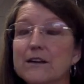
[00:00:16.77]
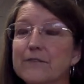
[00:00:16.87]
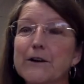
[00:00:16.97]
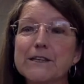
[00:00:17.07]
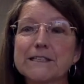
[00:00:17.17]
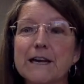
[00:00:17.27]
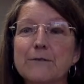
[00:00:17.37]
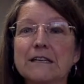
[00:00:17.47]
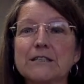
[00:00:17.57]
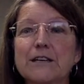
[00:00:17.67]
First, I
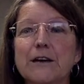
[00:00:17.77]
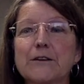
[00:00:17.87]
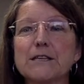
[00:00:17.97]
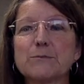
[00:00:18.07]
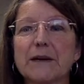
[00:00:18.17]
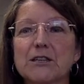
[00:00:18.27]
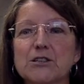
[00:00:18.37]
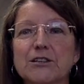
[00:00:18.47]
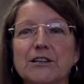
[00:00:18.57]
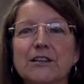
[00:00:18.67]
want to show you this
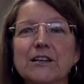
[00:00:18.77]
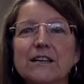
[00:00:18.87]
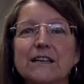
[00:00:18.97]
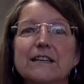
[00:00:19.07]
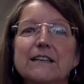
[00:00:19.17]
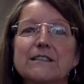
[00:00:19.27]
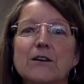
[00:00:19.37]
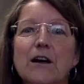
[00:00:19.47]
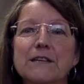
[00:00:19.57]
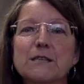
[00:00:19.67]
picture. So
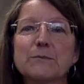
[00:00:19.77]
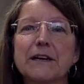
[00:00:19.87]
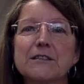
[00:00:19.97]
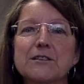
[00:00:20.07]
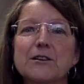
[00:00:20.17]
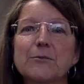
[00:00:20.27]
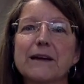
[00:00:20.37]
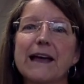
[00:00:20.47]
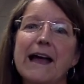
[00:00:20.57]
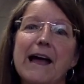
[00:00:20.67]
on this picture,
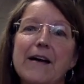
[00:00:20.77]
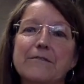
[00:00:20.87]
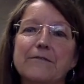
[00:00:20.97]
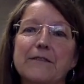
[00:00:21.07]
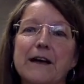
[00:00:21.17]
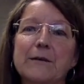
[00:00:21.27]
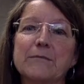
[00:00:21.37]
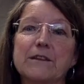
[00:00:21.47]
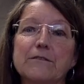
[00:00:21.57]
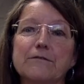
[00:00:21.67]
we have
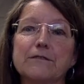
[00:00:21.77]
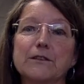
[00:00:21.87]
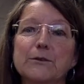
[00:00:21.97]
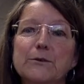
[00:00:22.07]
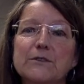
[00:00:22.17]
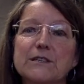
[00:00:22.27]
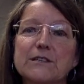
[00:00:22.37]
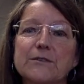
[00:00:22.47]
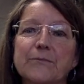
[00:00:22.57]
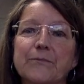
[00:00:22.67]
the
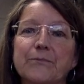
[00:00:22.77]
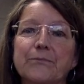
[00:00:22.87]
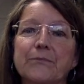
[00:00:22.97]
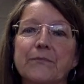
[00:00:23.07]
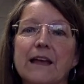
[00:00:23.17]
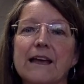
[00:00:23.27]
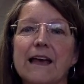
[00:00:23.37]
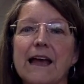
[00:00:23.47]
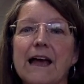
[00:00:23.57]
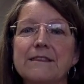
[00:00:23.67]
flute,
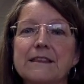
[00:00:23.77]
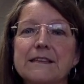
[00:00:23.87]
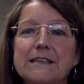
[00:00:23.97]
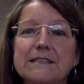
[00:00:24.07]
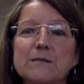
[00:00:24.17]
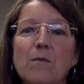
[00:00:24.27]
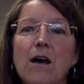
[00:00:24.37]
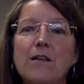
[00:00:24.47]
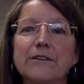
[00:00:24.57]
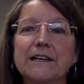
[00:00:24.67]
and then this
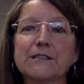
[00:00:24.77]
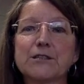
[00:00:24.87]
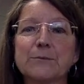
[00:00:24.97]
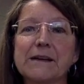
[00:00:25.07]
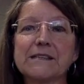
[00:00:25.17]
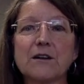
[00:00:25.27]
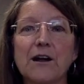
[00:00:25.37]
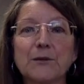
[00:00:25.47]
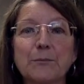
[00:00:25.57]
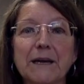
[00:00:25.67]
smaller instrument is
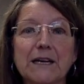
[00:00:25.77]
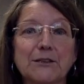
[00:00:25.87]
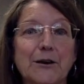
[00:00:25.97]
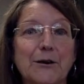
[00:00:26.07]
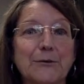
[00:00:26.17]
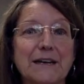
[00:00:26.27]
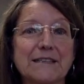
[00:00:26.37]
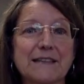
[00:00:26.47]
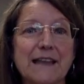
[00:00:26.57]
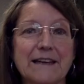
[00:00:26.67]
called a piccolo.
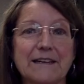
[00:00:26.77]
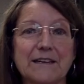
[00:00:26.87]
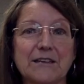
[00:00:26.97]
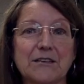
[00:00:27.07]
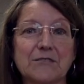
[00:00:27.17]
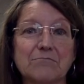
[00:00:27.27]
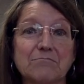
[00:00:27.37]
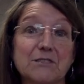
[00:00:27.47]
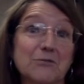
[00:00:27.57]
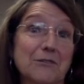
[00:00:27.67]
It's like a
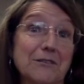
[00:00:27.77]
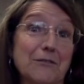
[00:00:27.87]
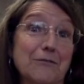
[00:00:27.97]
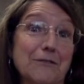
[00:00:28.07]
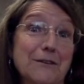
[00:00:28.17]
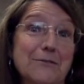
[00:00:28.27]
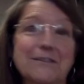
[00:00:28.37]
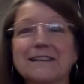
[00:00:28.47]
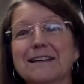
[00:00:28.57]
short little flute.